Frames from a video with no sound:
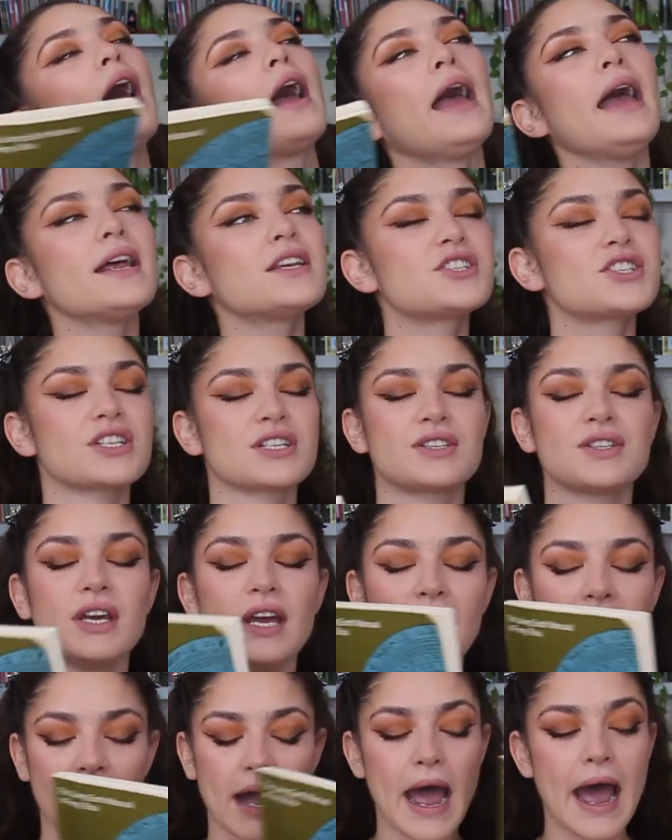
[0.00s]
It's just
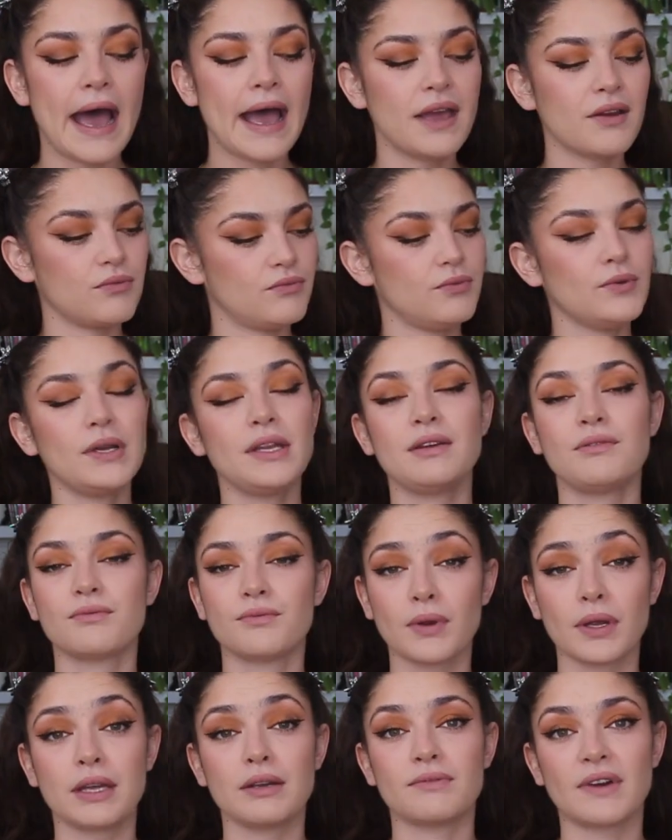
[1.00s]
I really,
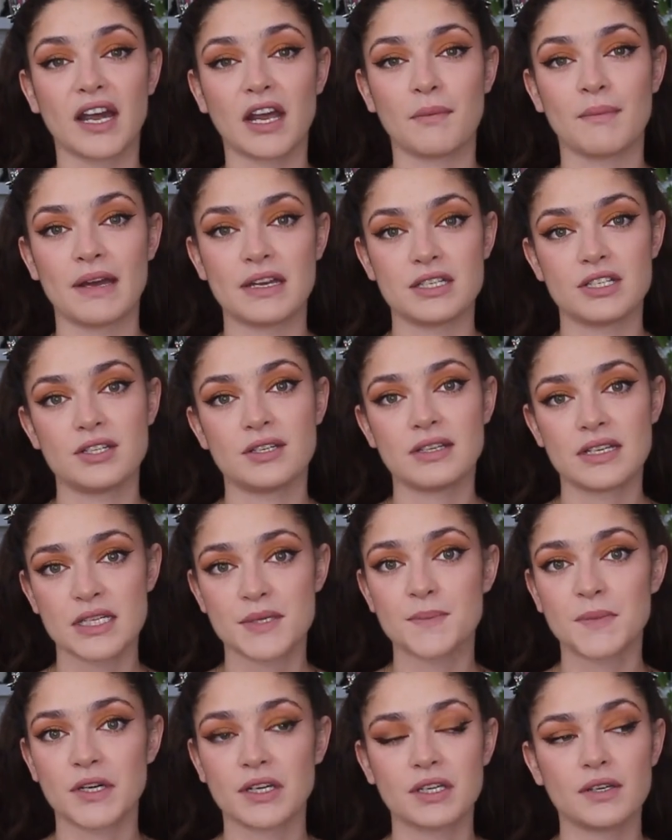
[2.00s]
really recommend
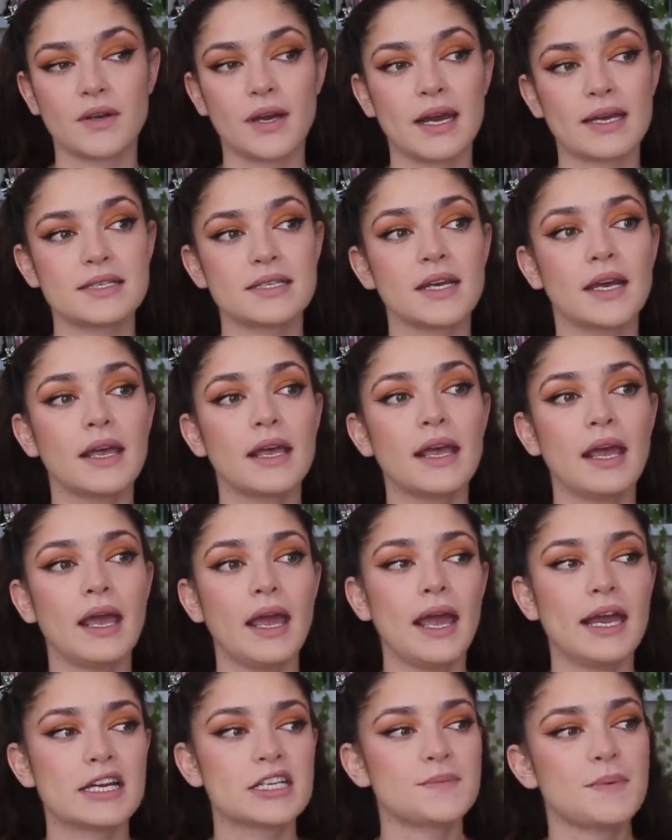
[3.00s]
this book, you guys,
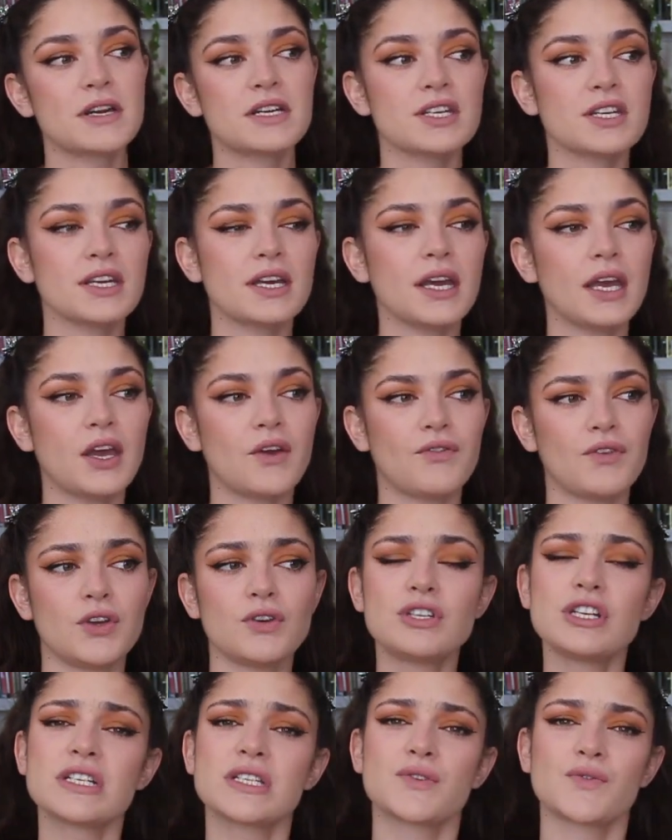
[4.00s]
especially if
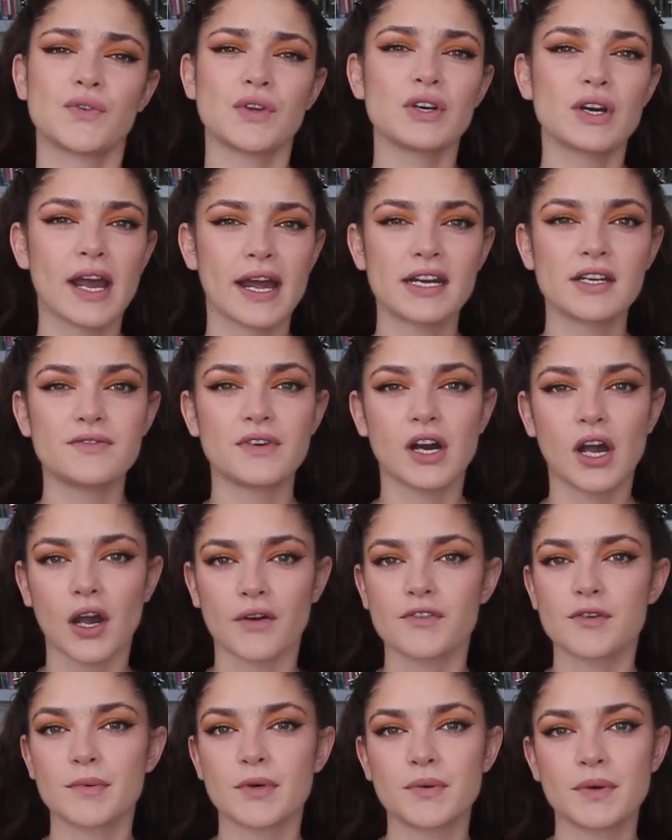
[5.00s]
you just feel kind of
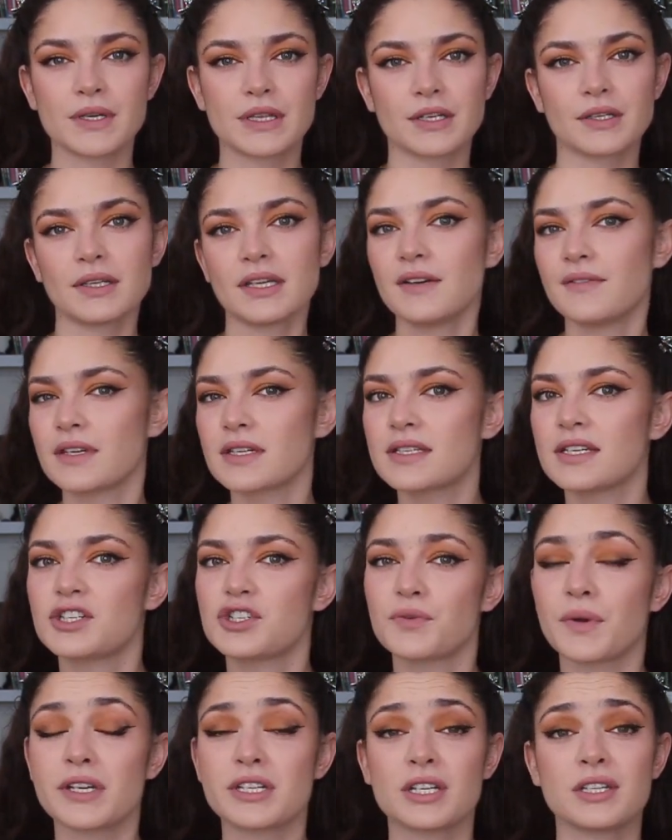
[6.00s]
uncomfortable with your living
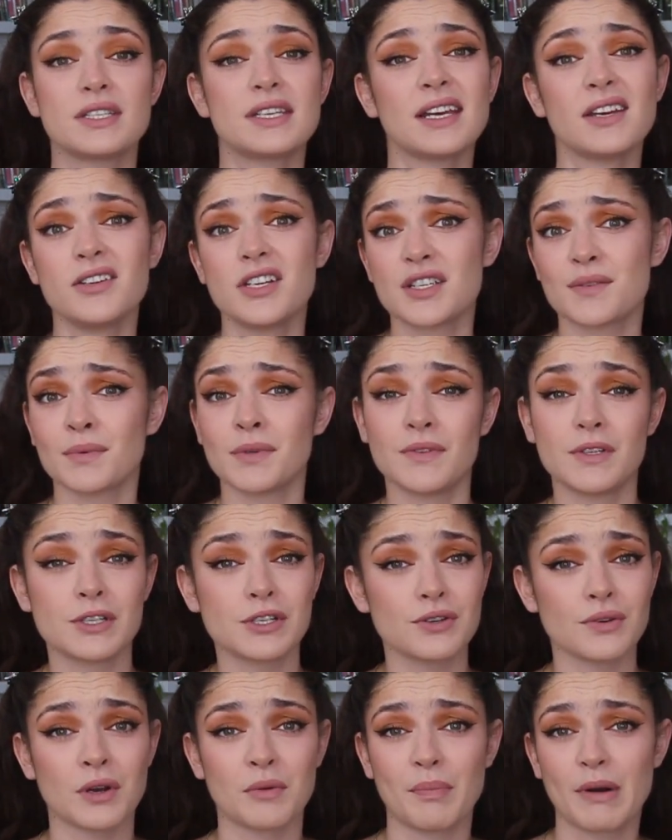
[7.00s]
situation. Say you just moved
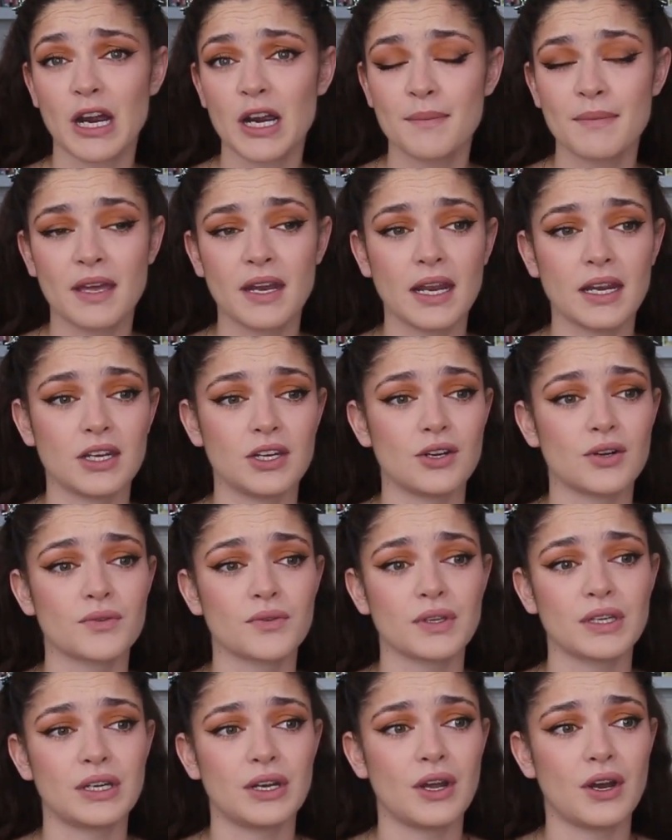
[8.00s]
into an apartment and you don't
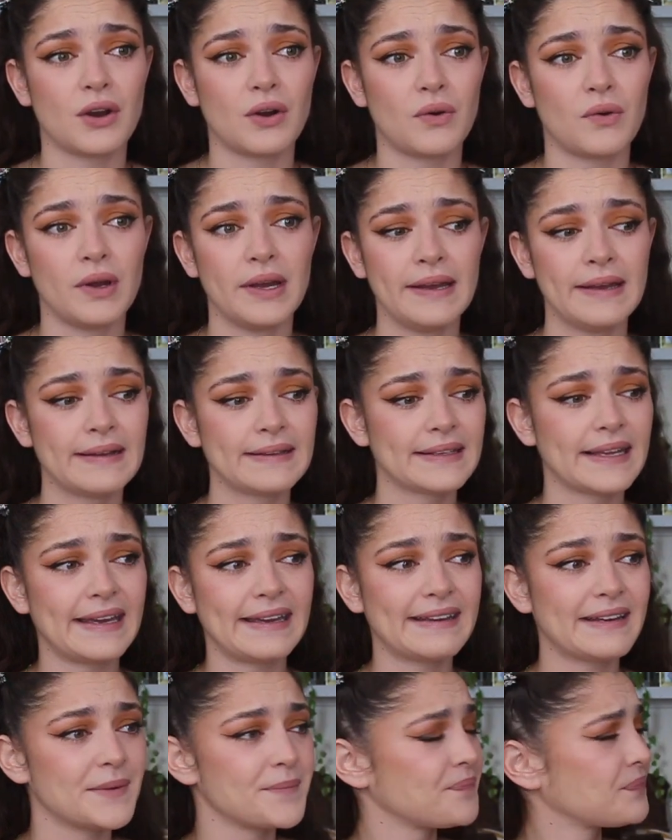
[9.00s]
really know,
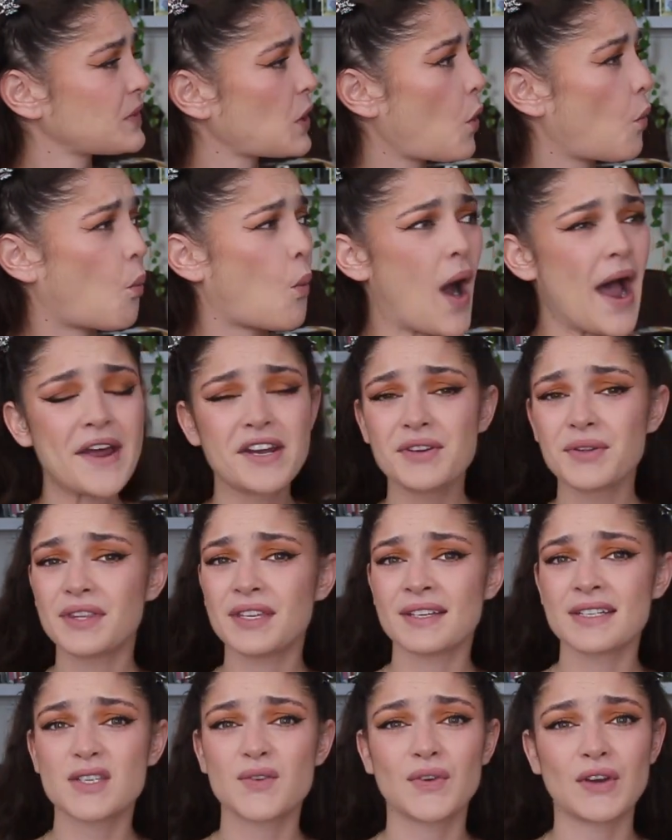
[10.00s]
like, why do
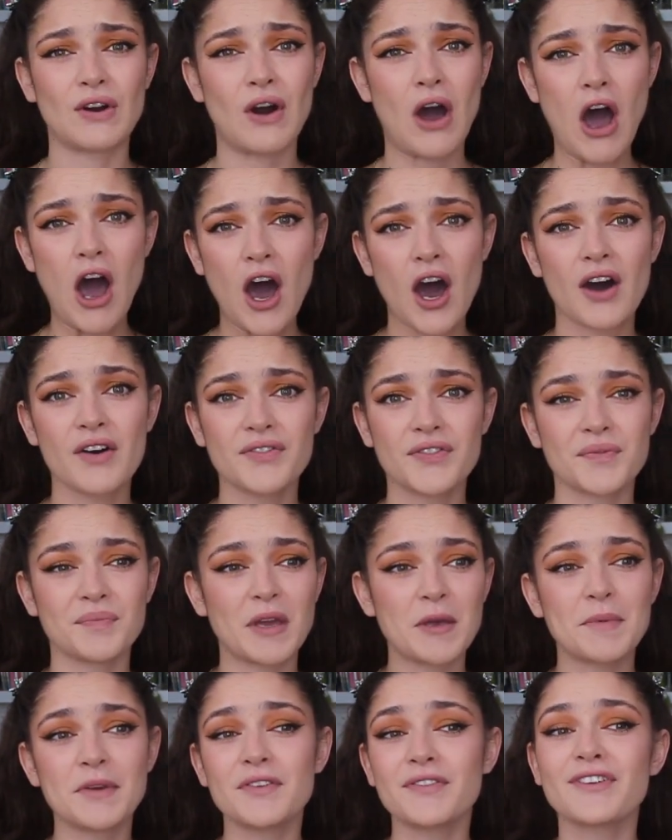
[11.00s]
things feel off?
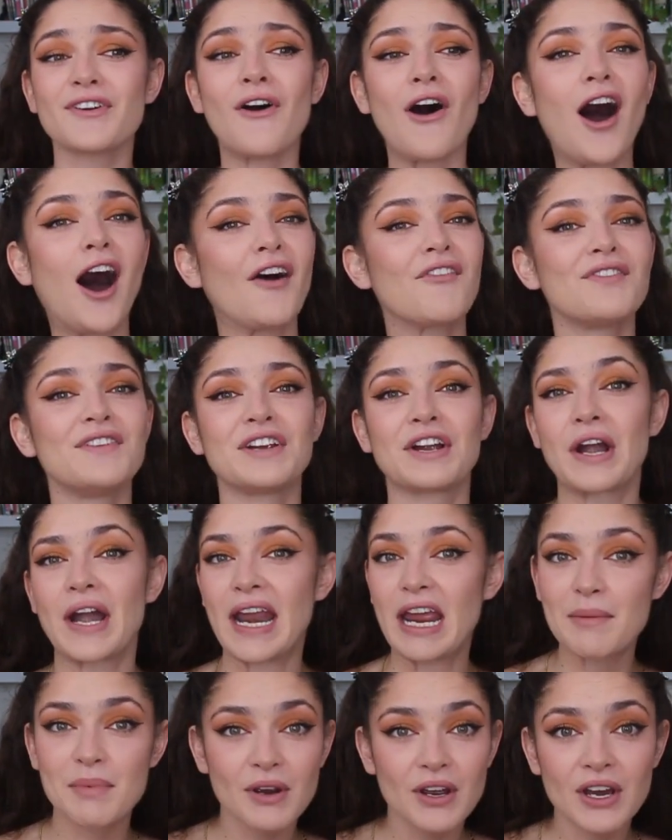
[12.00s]
Maybe you feel off in your
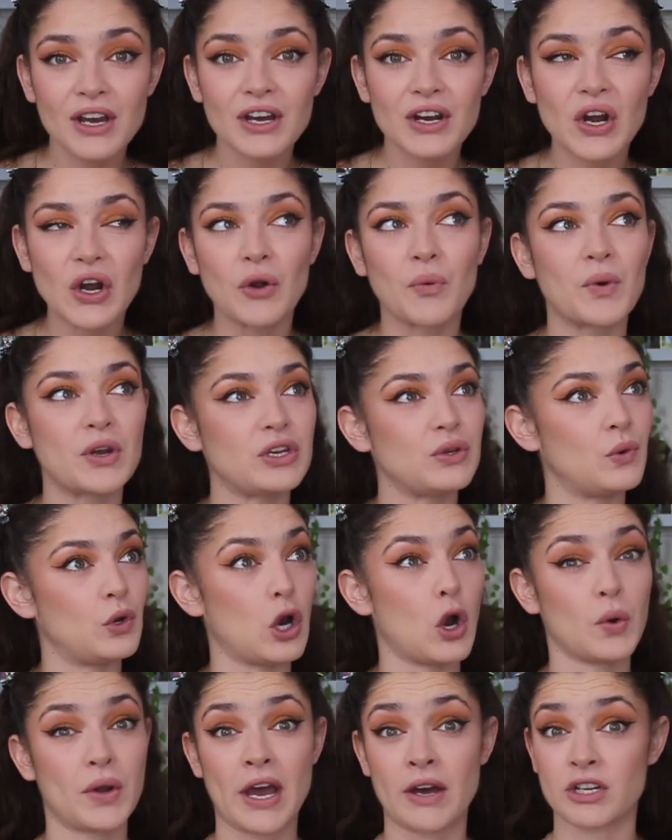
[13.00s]
neighborhood or when you
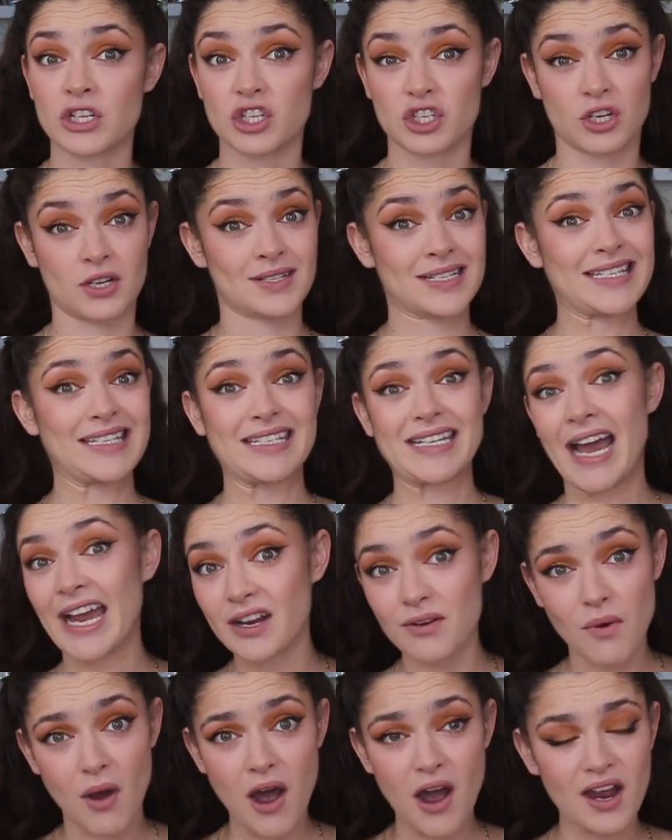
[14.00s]
go down a certain
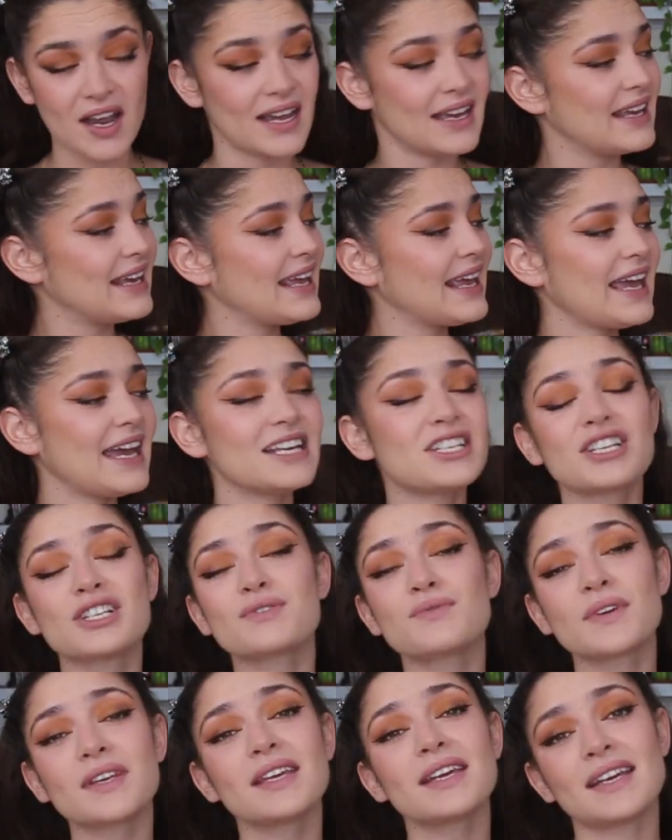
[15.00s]
sidewalk. It's
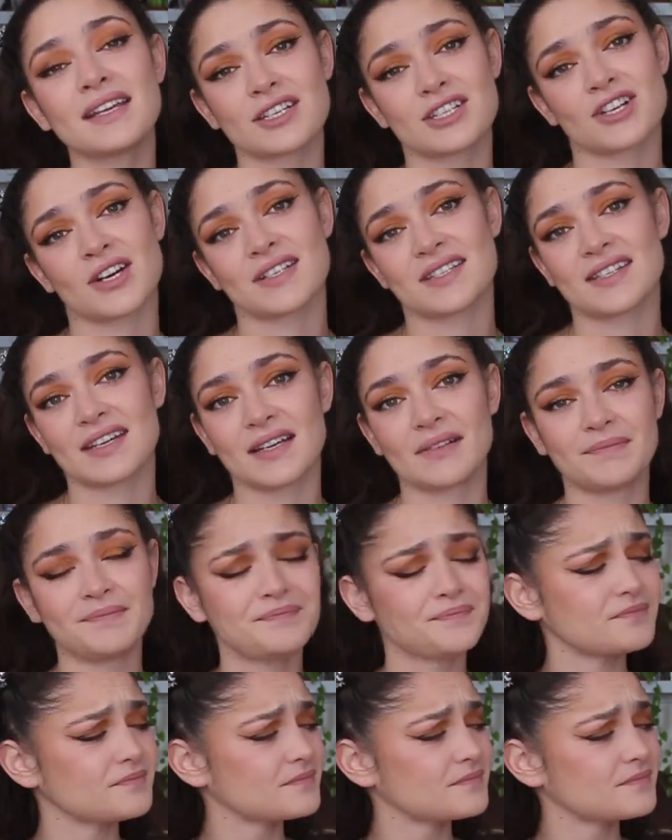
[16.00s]
just really interesting.